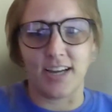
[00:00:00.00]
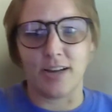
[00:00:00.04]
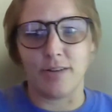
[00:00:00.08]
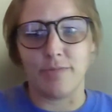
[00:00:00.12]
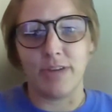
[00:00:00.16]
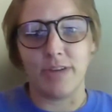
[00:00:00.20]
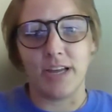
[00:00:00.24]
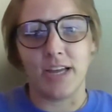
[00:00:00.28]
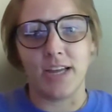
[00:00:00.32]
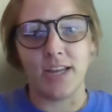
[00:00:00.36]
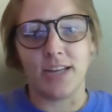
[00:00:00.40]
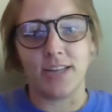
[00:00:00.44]

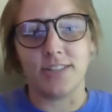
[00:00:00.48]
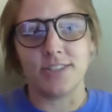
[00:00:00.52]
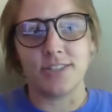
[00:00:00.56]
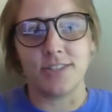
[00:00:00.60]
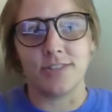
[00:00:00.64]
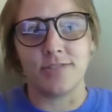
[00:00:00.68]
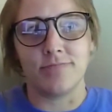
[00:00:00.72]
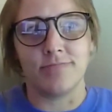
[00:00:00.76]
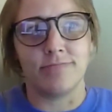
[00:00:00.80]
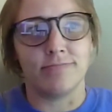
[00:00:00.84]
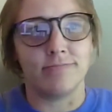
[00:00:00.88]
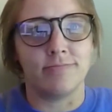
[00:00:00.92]

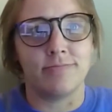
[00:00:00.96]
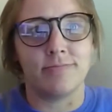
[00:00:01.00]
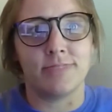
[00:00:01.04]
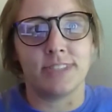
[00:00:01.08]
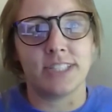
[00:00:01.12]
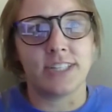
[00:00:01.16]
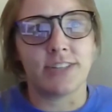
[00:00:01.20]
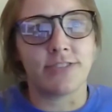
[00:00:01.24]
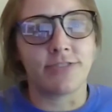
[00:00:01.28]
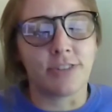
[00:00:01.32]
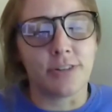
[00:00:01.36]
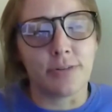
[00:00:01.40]
and
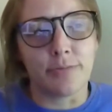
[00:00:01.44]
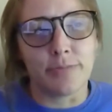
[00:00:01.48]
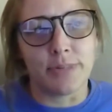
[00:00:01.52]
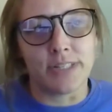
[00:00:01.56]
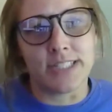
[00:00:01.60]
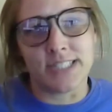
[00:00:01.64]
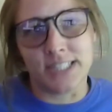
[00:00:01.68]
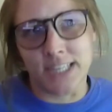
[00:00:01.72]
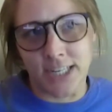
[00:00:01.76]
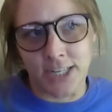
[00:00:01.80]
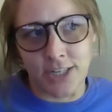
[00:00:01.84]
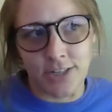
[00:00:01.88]

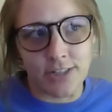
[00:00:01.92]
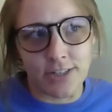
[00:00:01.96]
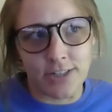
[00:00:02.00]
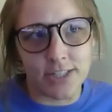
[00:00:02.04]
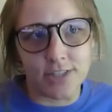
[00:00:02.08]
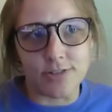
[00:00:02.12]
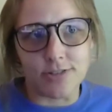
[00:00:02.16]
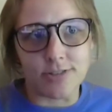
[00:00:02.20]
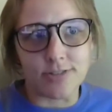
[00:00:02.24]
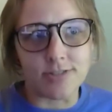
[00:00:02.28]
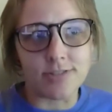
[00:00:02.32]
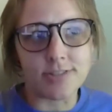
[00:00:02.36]
different
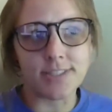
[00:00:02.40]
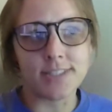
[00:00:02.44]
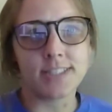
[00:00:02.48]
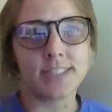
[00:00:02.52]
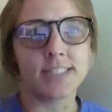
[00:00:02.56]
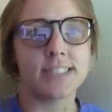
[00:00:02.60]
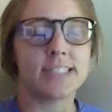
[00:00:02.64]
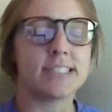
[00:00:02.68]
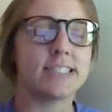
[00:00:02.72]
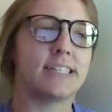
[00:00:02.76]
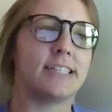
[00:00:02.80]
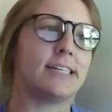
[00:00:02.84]

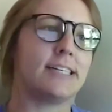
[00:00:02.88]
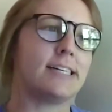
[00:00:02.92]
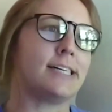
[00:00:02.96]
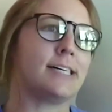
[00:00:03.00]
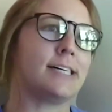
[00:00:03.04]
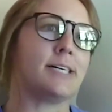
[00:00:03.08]
materials.